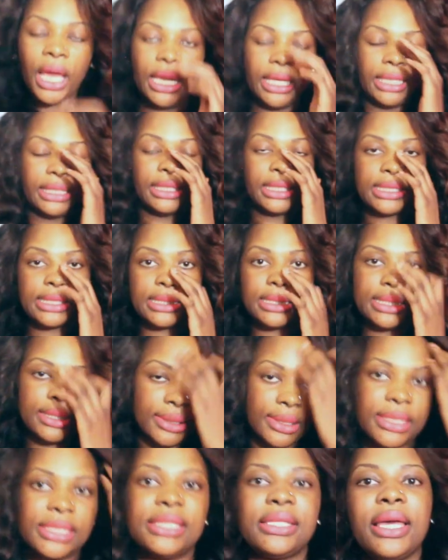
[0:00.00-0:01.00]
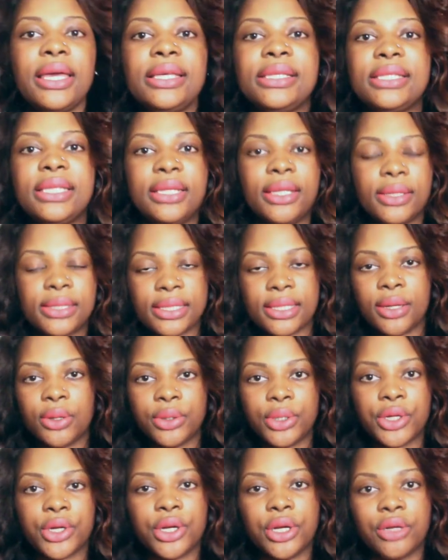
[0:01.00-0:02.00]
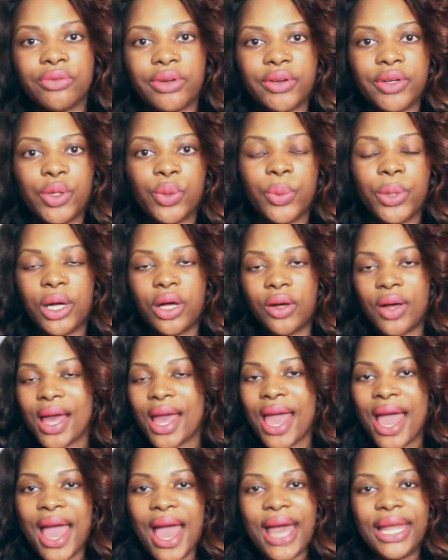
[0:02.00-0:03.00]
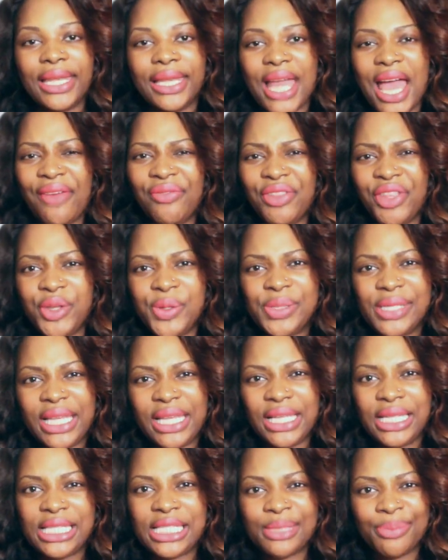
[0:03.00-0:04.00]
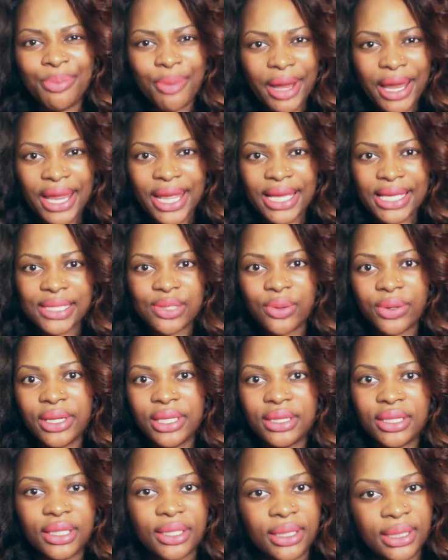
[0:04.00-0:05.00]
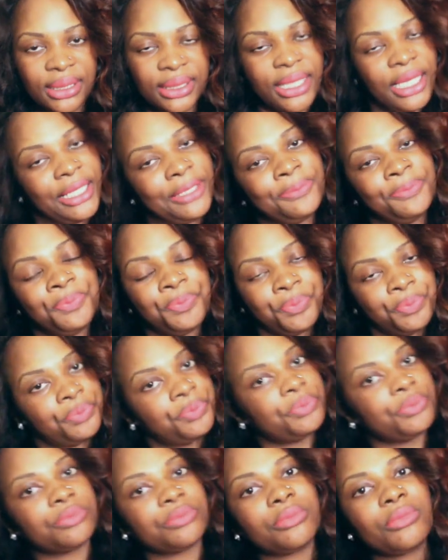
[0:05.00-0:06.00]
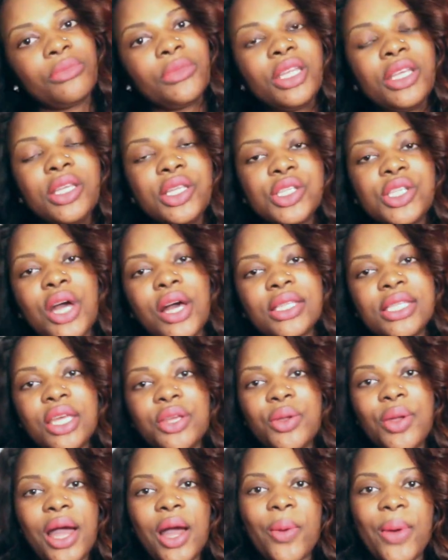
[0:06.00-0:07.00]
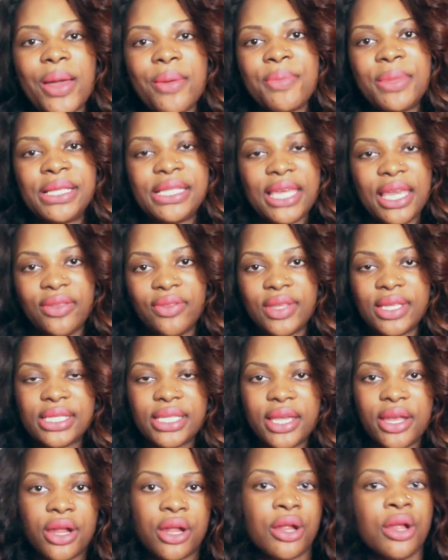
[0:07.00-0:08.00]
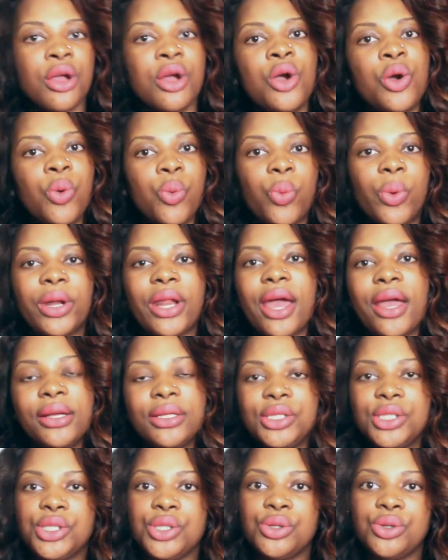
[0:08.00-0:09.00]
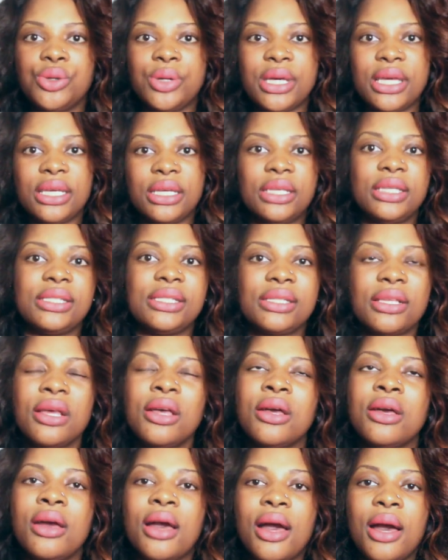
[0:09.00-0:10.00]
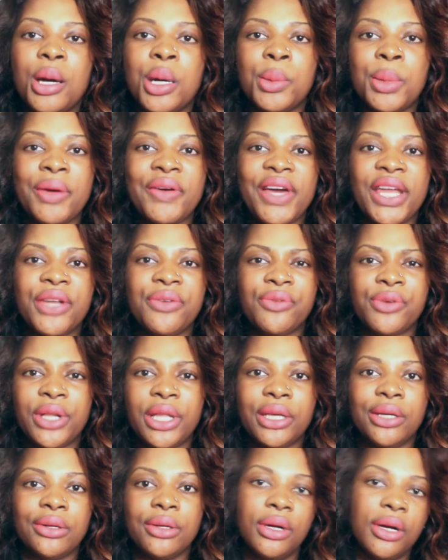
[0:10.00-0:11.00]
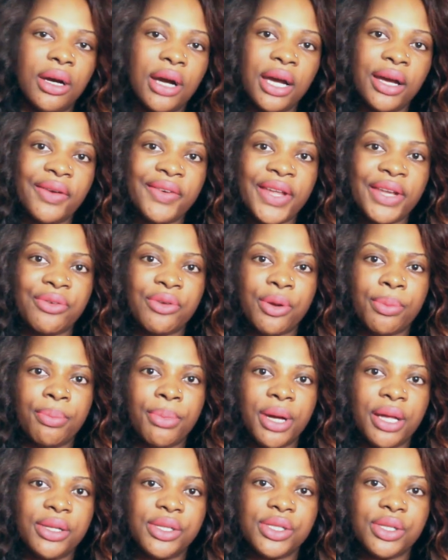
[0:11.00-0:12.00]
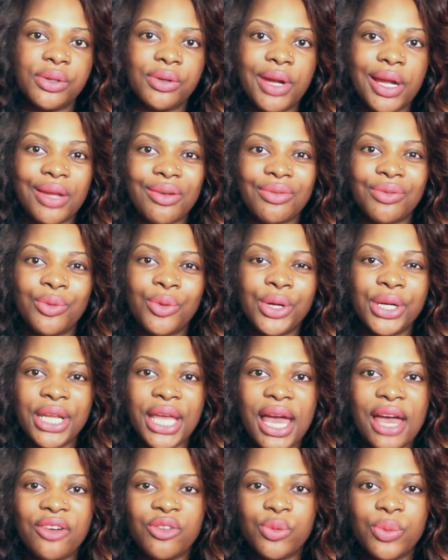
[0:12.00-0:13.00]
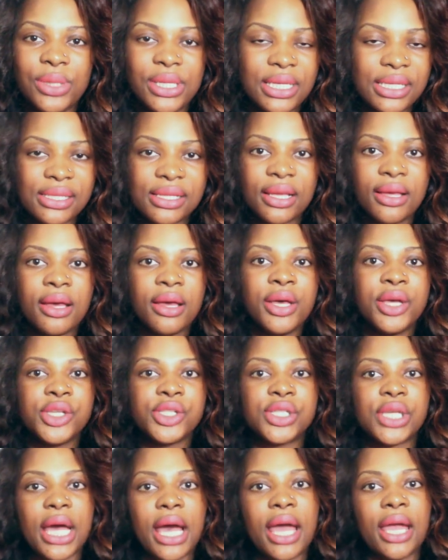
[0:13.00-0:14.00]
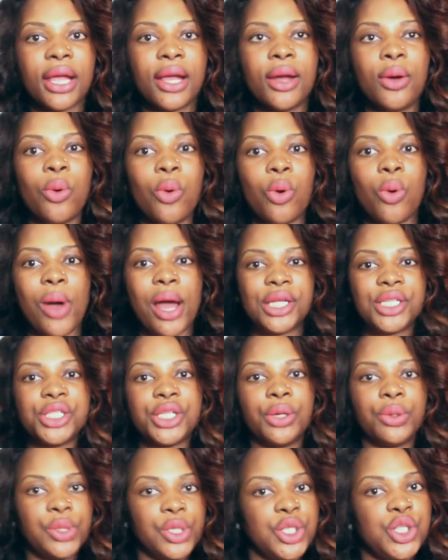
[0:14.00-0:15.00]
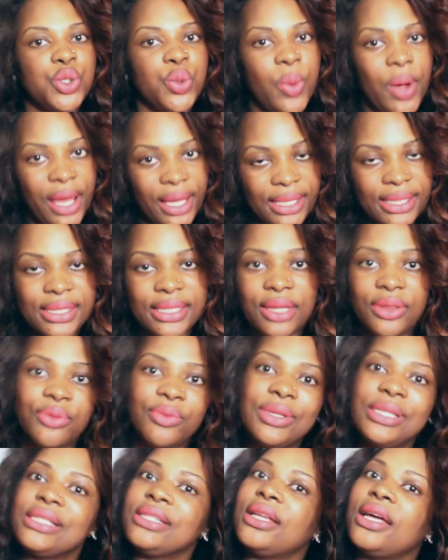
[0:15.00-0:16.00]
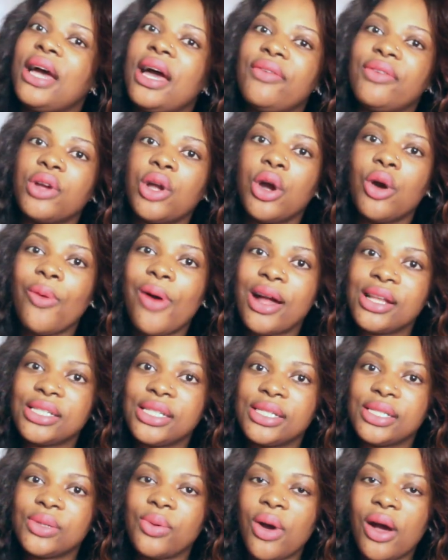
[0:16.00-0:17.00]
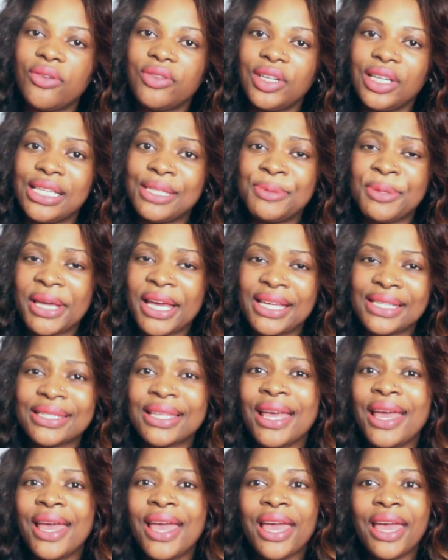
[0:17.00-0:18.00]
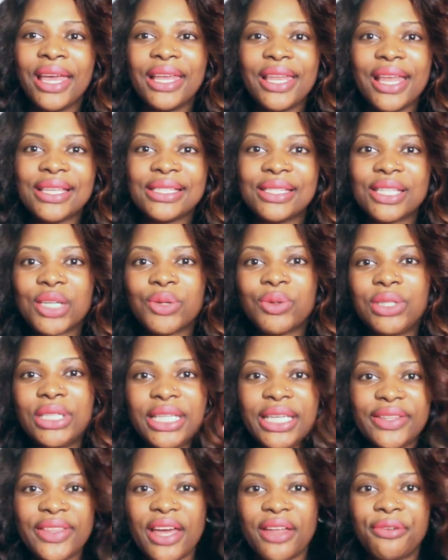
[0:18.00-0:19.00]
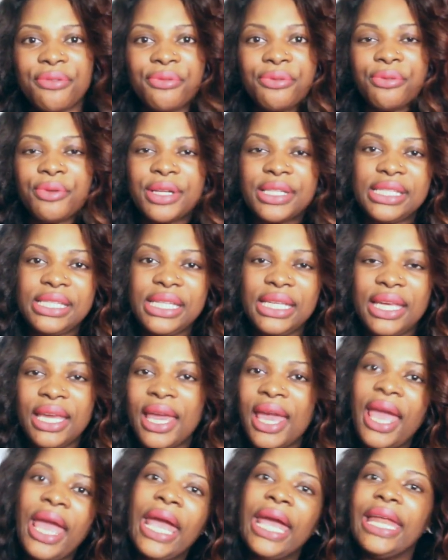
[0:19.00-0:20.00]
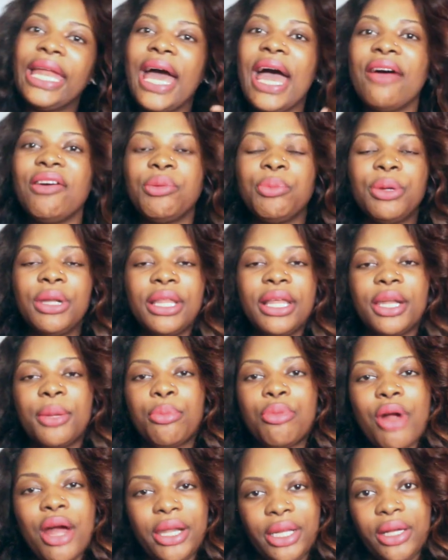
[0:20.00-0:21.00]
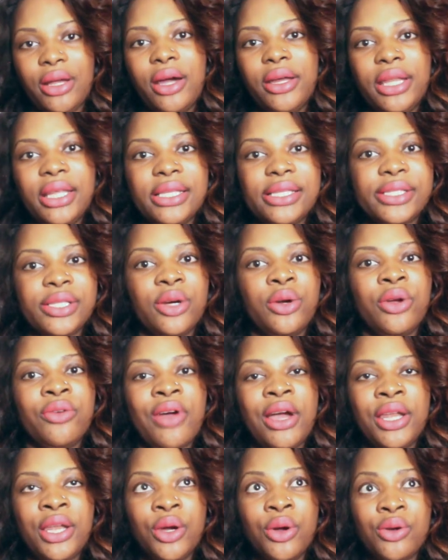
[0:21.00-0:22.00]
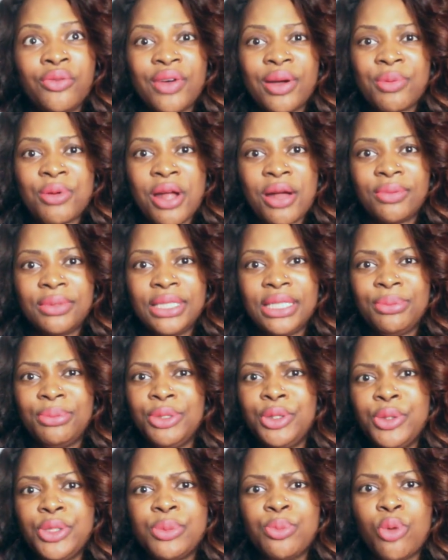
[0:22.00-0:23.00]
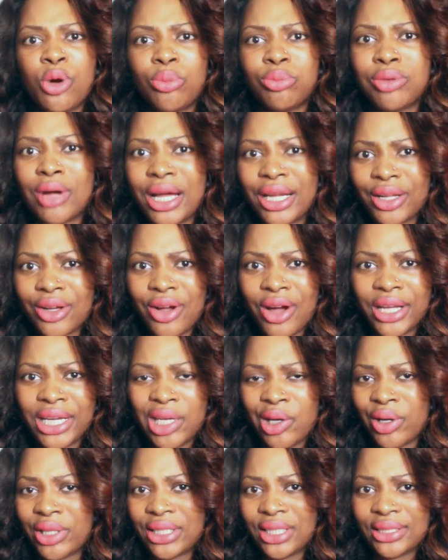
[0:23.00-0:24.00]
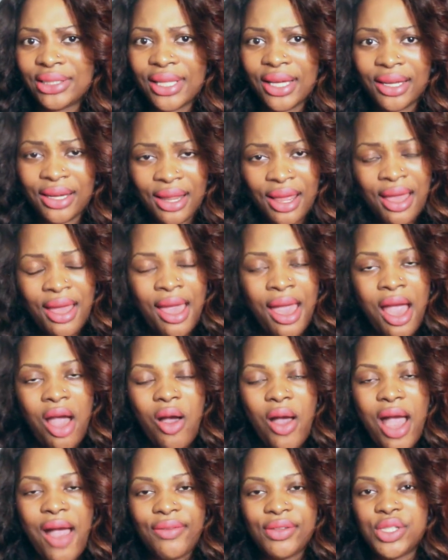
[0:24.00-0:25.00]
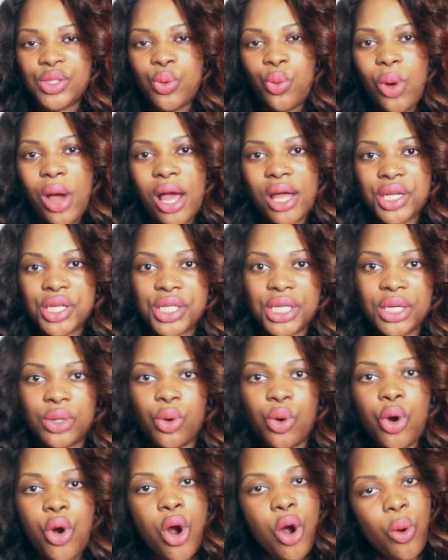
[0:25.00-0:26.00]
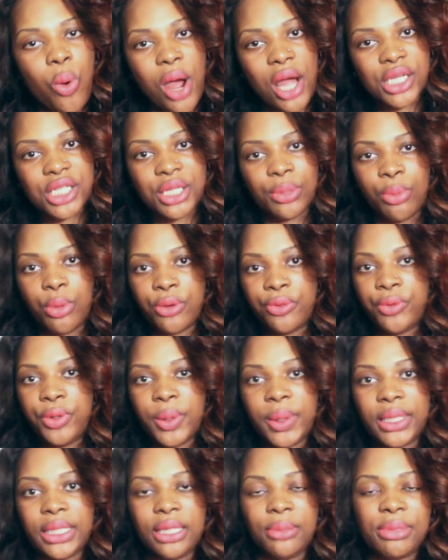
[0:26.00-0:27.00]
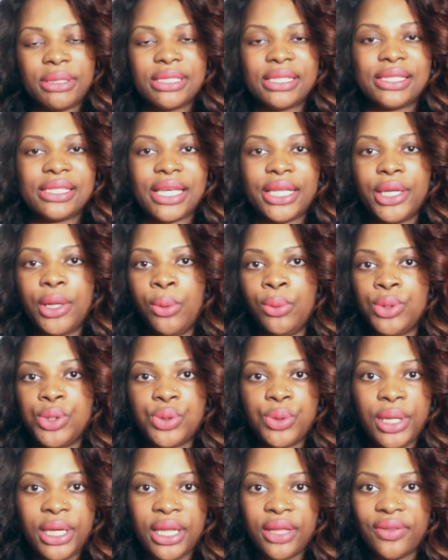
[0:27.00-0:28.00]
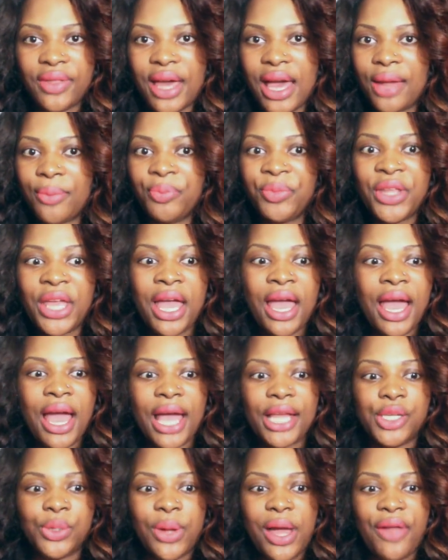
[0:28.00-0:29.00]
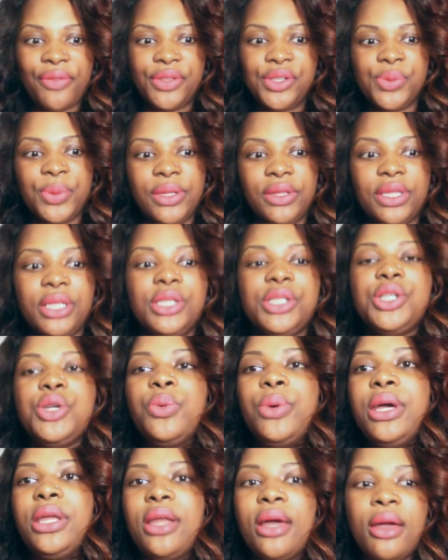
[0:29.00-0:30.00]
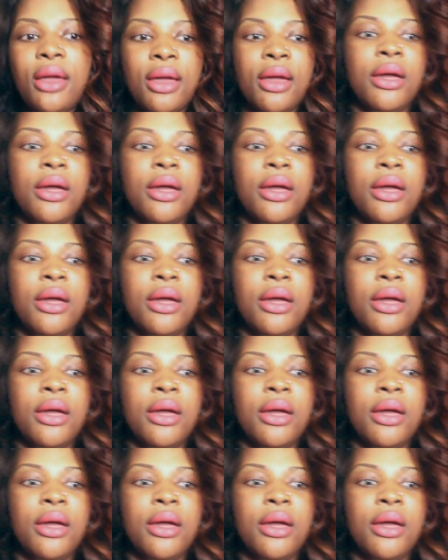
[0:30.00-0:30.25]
And it looks still looks nice. It does hold a curl very well. I didn't have to use any sprays or anything like that. So I'll tell you how I maintain this hair. What I do is, um, I've had it for like I've had it for a month, so like four and a half weeks. So I co-wash it only twice. And the reason I haven't co-washed it so often is because it doesn't really get that frizzy and I haven't put a lot of product on it. So if I know if I probably use more product on it or anything like that, I'll have to wash it or co-wash it more frequently. But since I don't do any of that, I don't have to do anything to it.